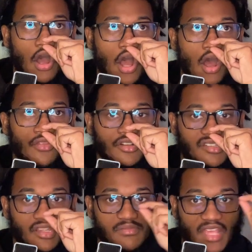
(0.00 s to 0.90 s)
other
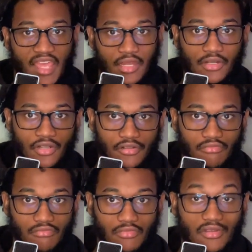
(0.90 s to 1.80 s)
teams' anger.
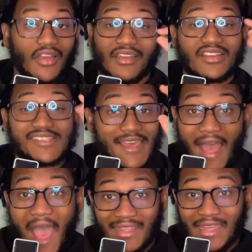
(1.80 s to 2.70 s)
Cause yeah,
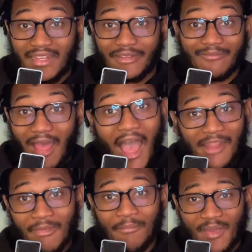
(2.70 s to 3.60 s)
I get it.
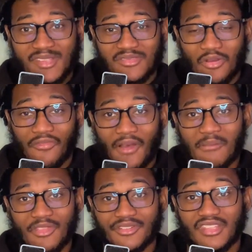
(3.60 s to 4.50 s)
I'd be pissed too if
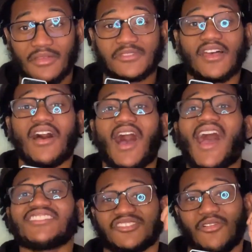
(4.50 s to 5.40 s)
I'm other teams.
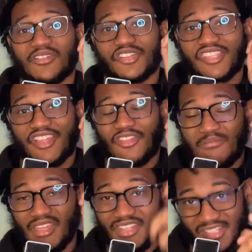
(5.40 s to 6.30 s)
I just don't understand the
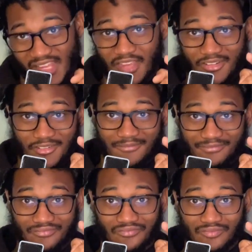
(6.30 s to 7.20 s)
media's anger.
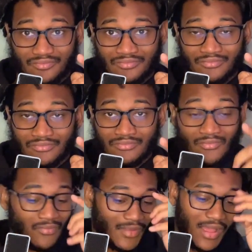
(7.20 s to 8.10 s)

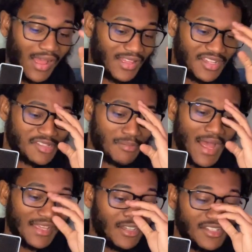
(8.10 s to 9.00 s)
Because
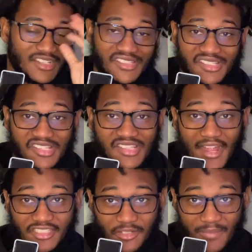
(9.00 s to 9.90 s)
my goodness, this is
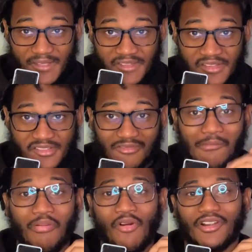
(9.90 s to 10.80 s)
not your business.
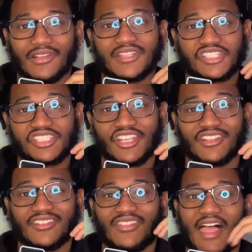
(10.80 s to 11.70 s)
Report the
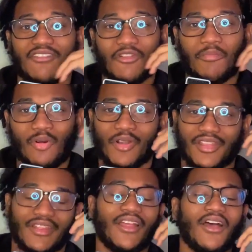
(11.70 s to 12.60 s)
shit. Like report
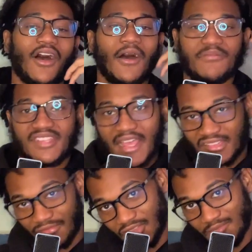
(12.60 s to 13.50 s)
it
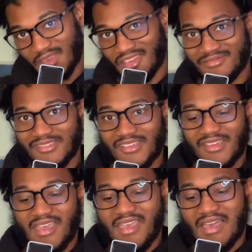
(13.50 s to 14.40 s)
objectively, man.
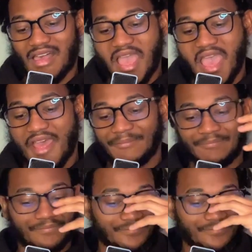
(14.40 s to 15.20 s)
And